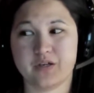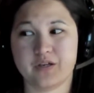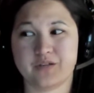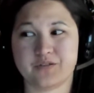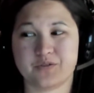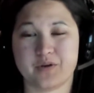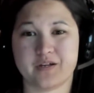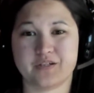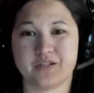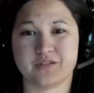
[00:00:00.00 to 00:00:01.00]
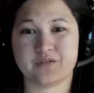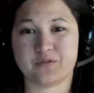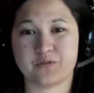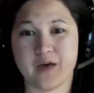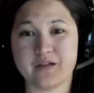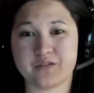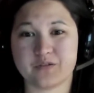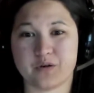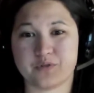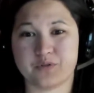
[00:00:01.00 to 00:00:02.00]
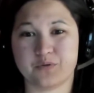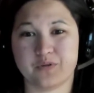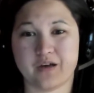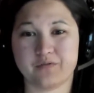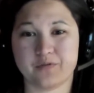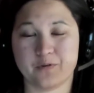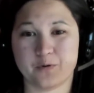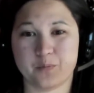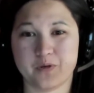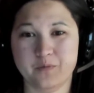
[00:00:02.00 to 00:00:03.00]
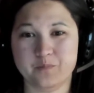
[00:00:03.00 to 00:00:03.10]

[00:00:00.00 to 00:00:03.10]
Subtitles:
and so I got a chance to do that. So I was doing that for a little bit